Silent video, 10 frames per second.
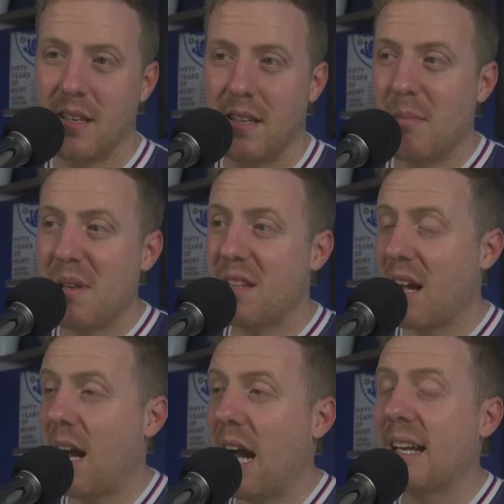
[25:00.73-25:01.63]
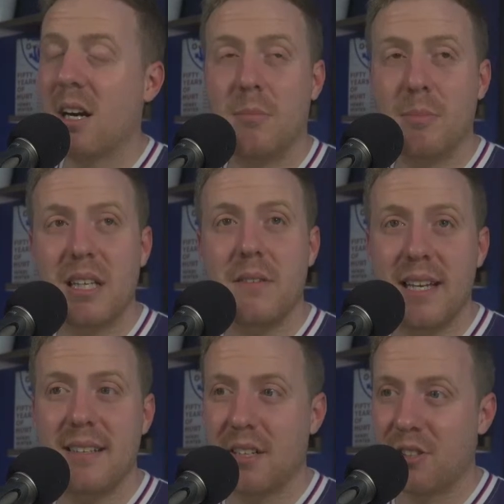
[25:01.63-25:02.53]
I mean, I can't believe it
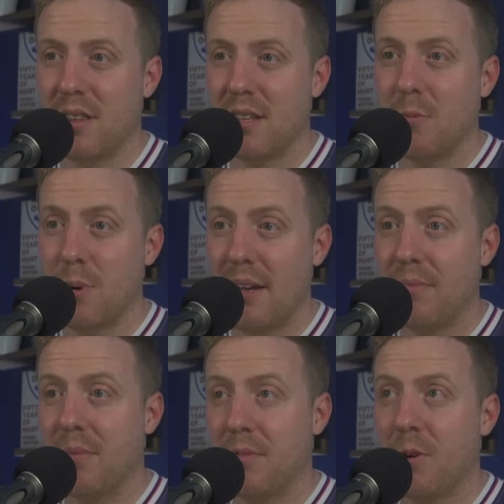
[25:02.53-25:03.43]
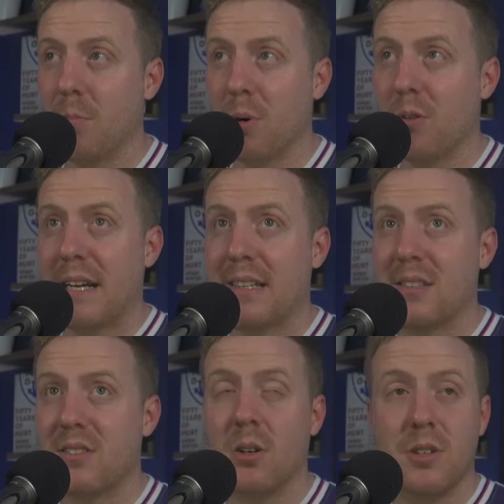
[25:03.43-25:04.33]
is actually a thing where football
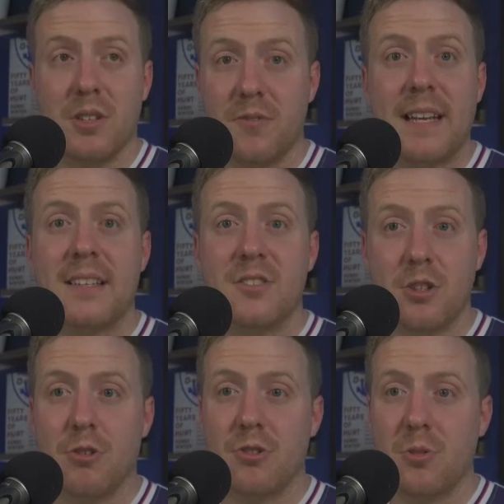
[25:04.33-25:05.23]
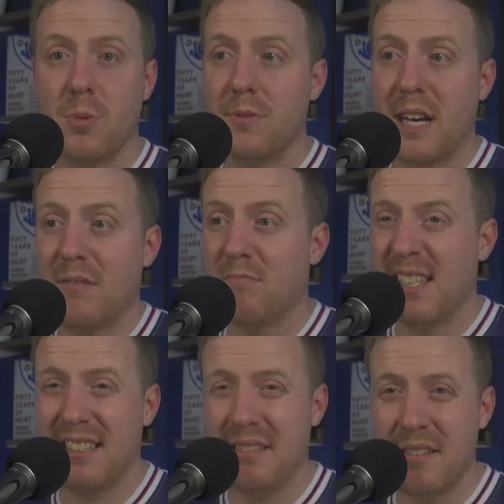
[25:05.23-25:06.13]
fans or there's fans across the world that
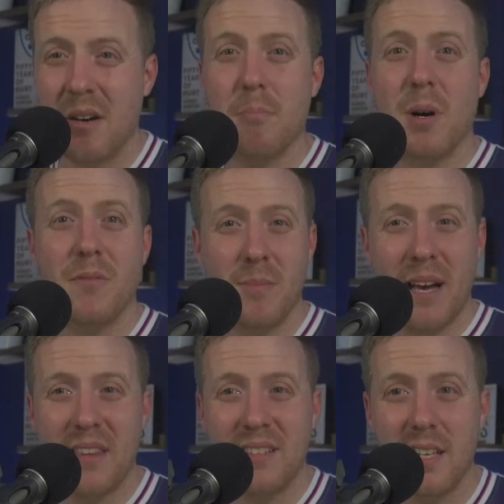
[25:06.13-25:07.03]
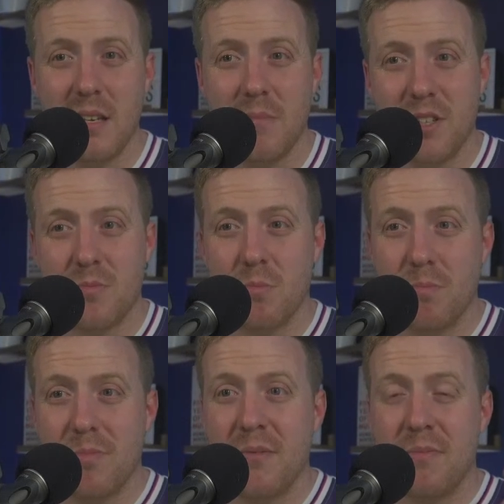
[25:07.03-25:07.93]
really they're not bothered about the team.
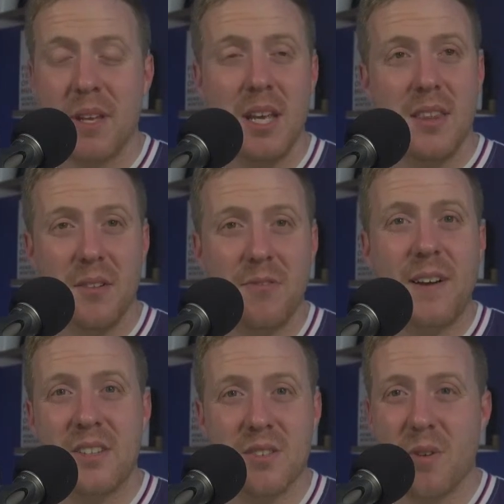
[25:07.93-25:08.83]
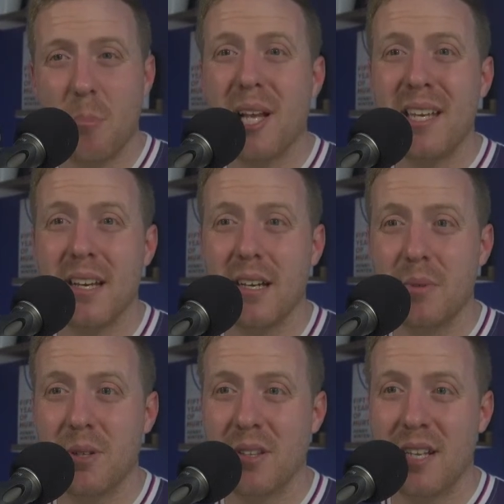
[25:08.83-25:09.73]
They're fans of a player
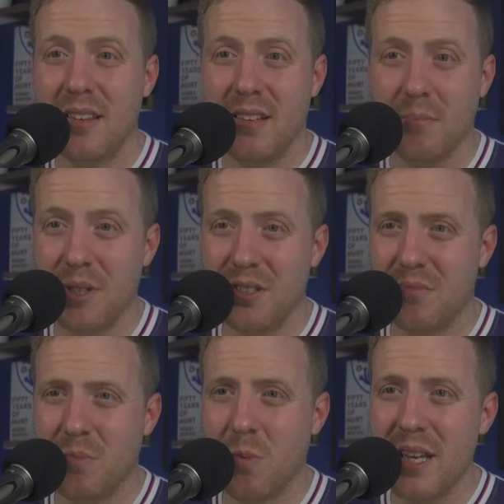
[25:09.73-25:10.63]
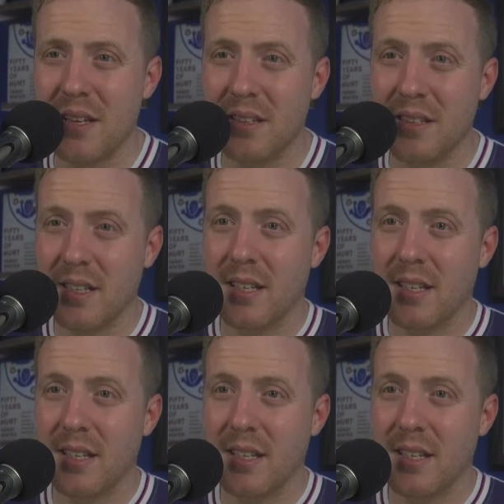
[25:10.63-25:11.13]
more than anything, which is weird.